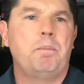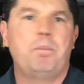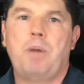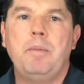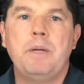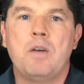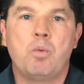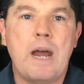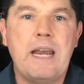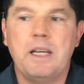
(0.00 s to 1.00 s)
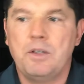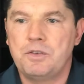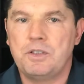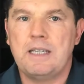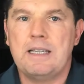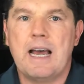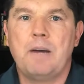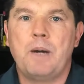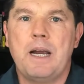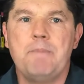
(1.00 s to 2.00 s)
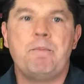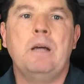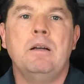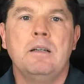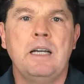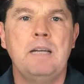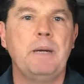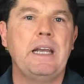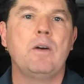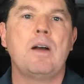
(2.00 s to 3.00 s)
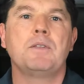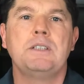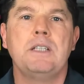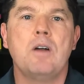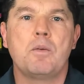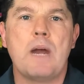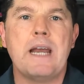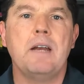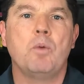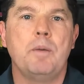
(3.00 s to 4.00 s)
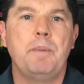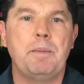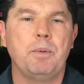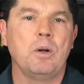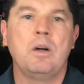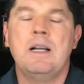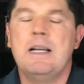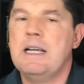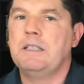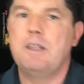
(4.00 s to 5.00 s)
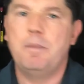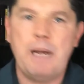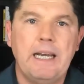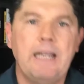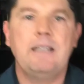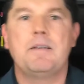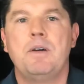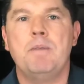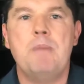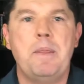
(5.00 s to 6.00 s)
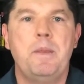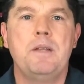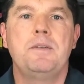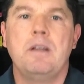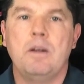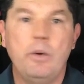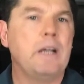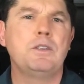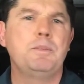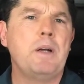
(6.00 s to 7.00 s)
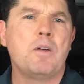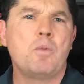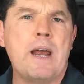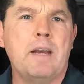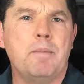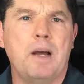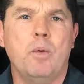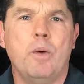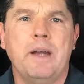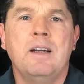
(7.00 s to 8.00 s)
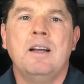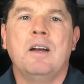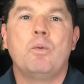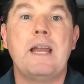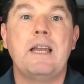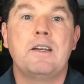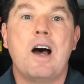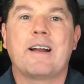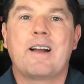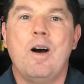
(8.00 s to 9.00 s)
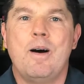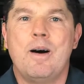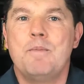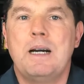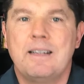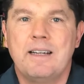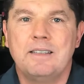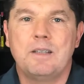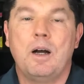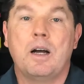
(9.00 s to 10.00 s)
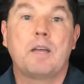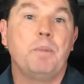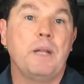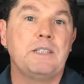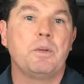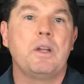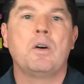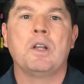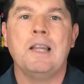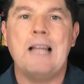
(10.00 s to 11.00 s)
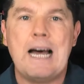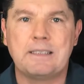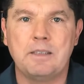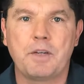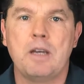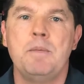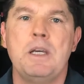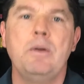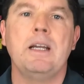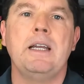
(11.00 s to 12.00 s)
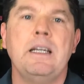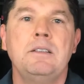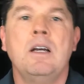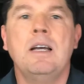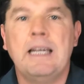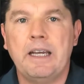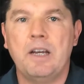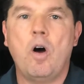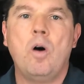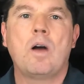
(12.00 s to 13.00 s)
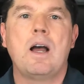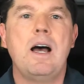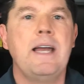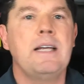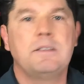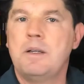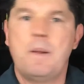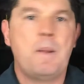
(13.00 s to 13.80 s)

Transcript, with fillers: Probably on Reddit, you've seen that, right? Anybody here ever seen on Reddit where people are debating different methods. Who here has been on Reddit, by the way? Reddit.com is a, place where there are lots of communities in all kinds